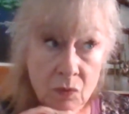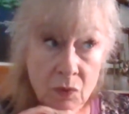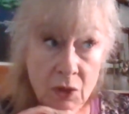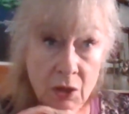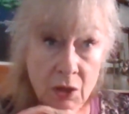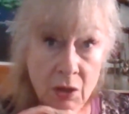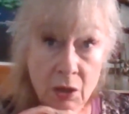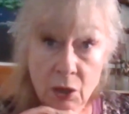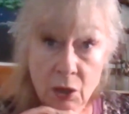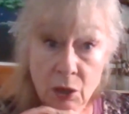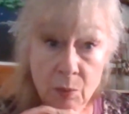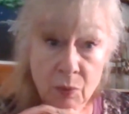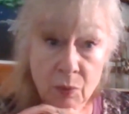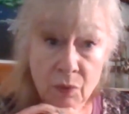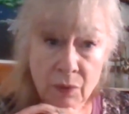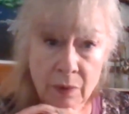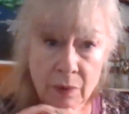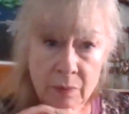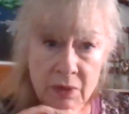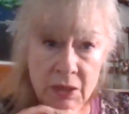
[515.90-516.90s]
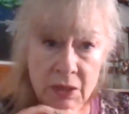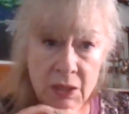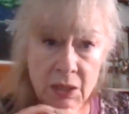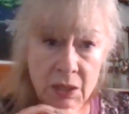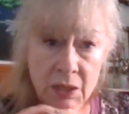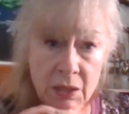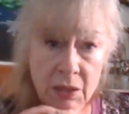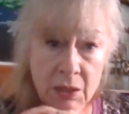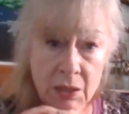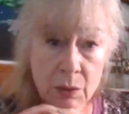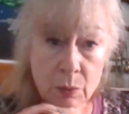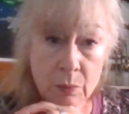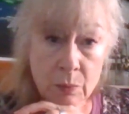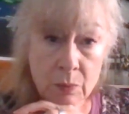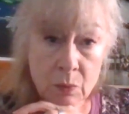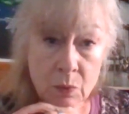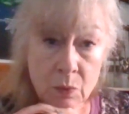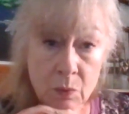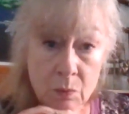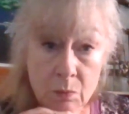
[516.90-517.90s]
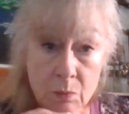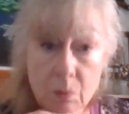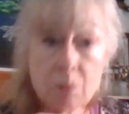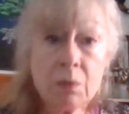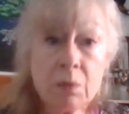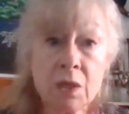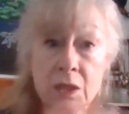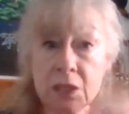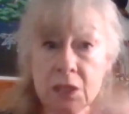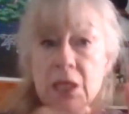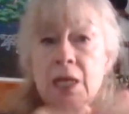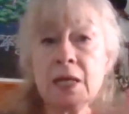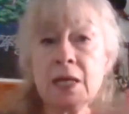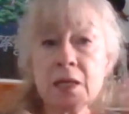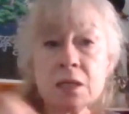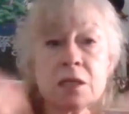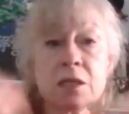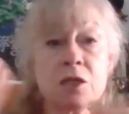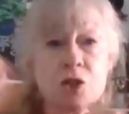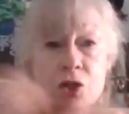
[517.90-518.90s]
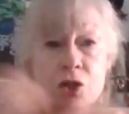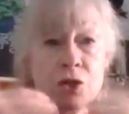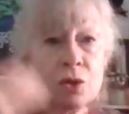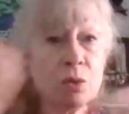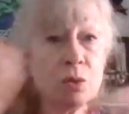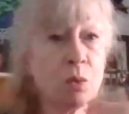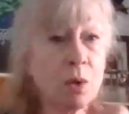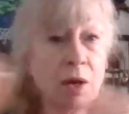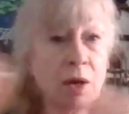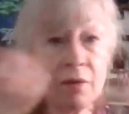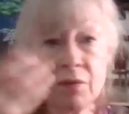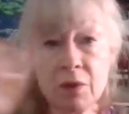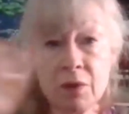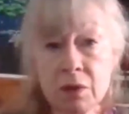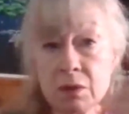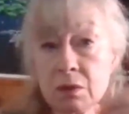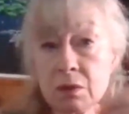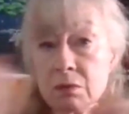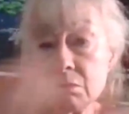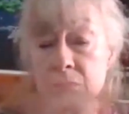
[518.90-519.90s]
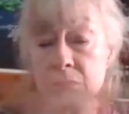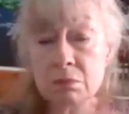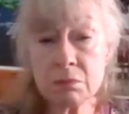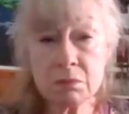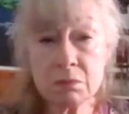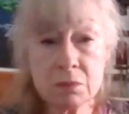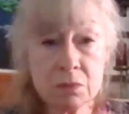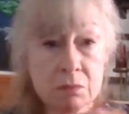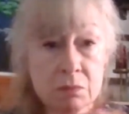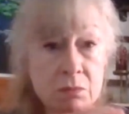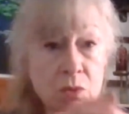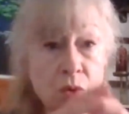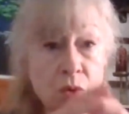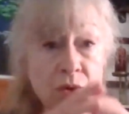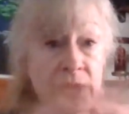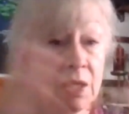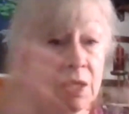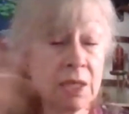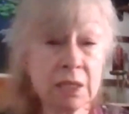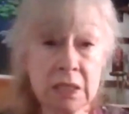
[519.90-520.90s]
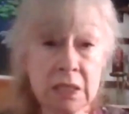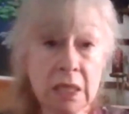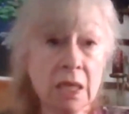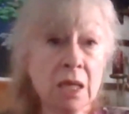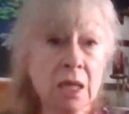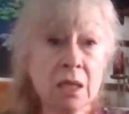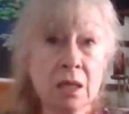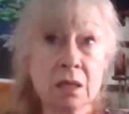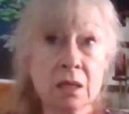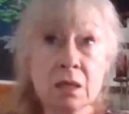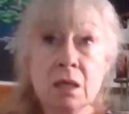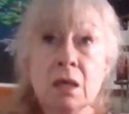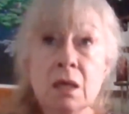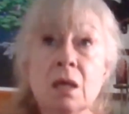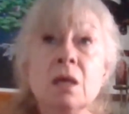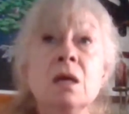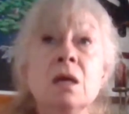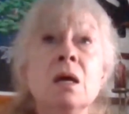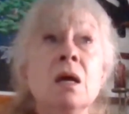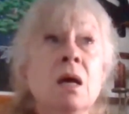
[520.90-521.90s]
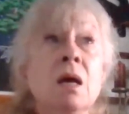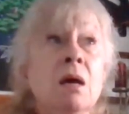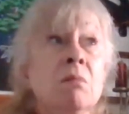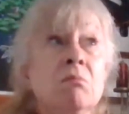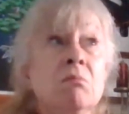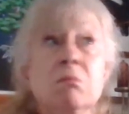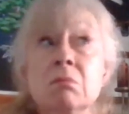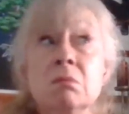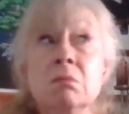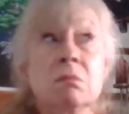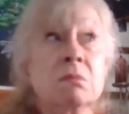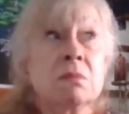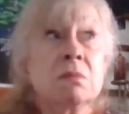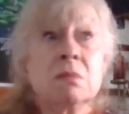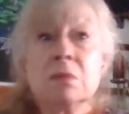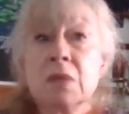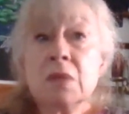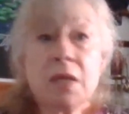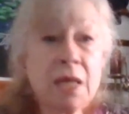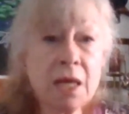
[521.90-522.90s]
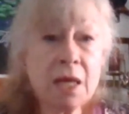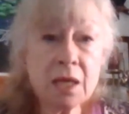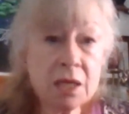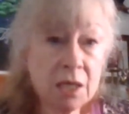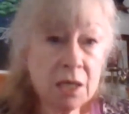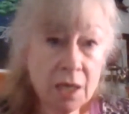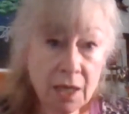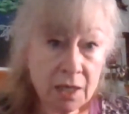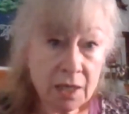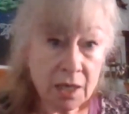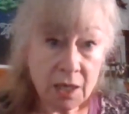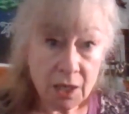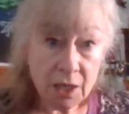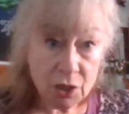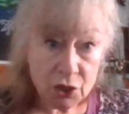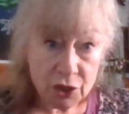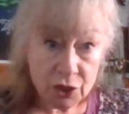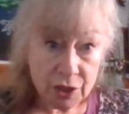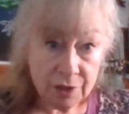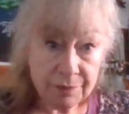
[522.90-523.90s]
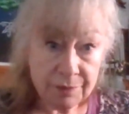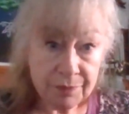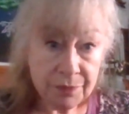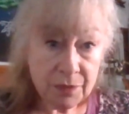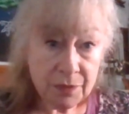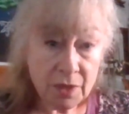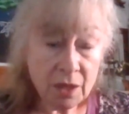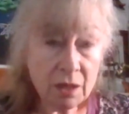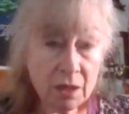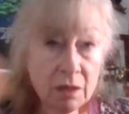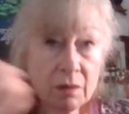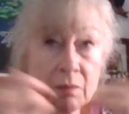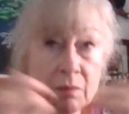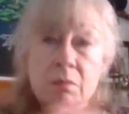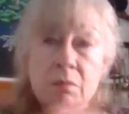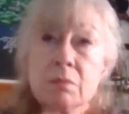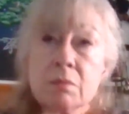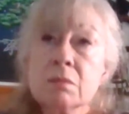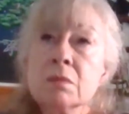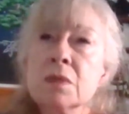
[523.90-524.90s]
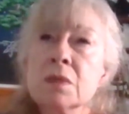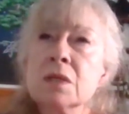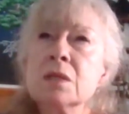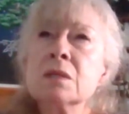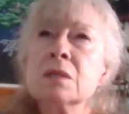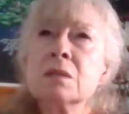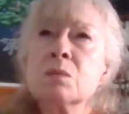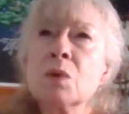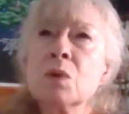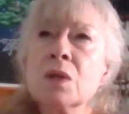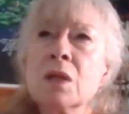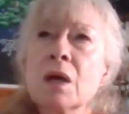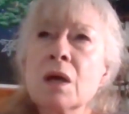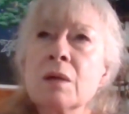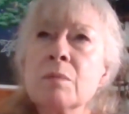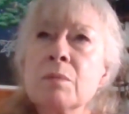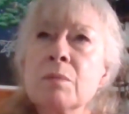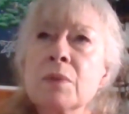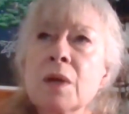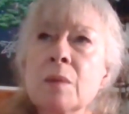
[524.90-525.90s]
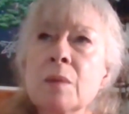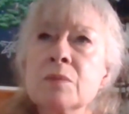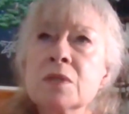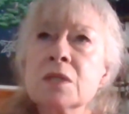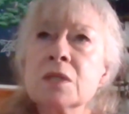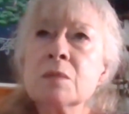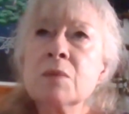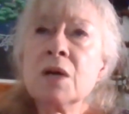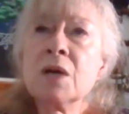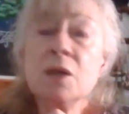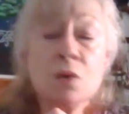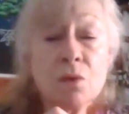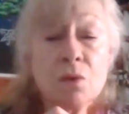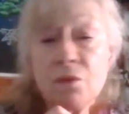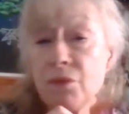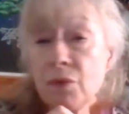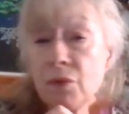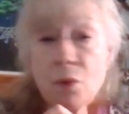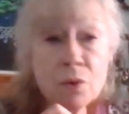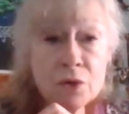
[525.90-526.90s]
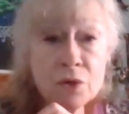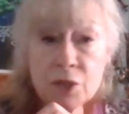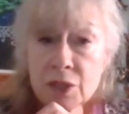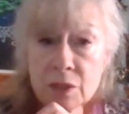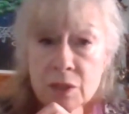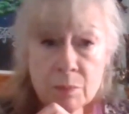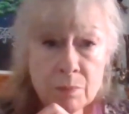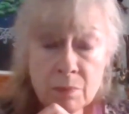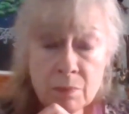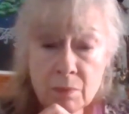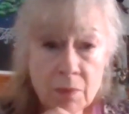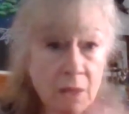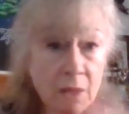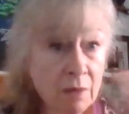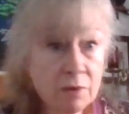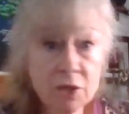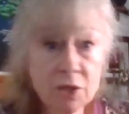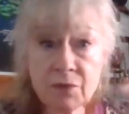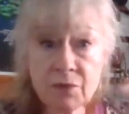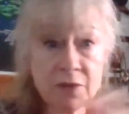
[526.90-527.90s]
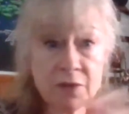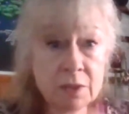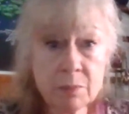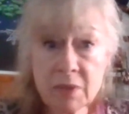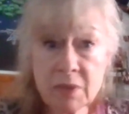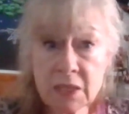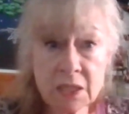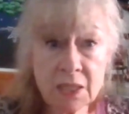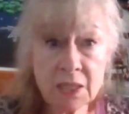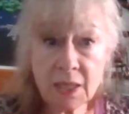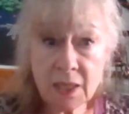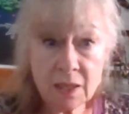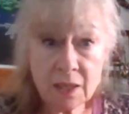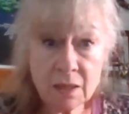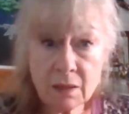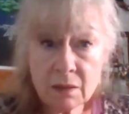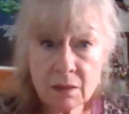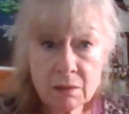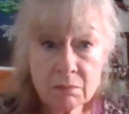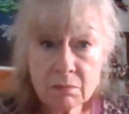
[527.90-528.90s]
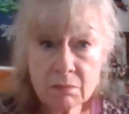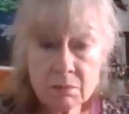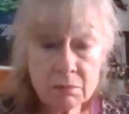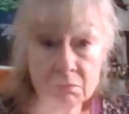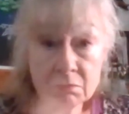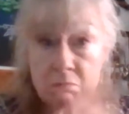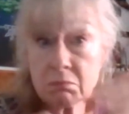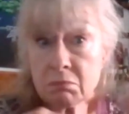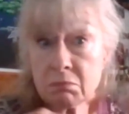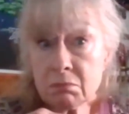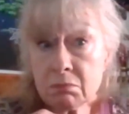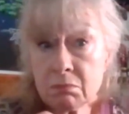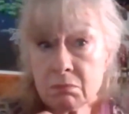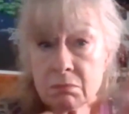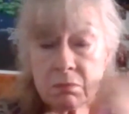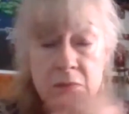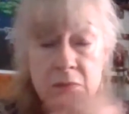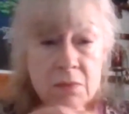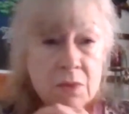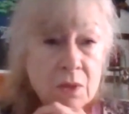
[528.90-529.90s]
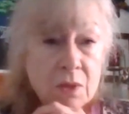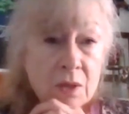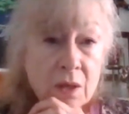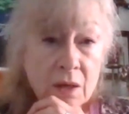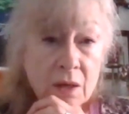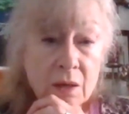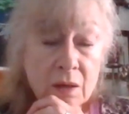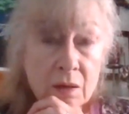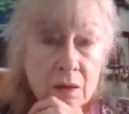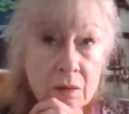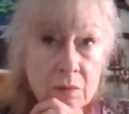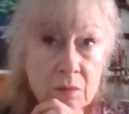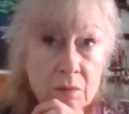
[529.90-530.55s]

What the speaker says: herbal remedy that is linked to whatever, or is linked to healing, like echinacea. It's one that comes to mind, or just vitamin C. Yeah.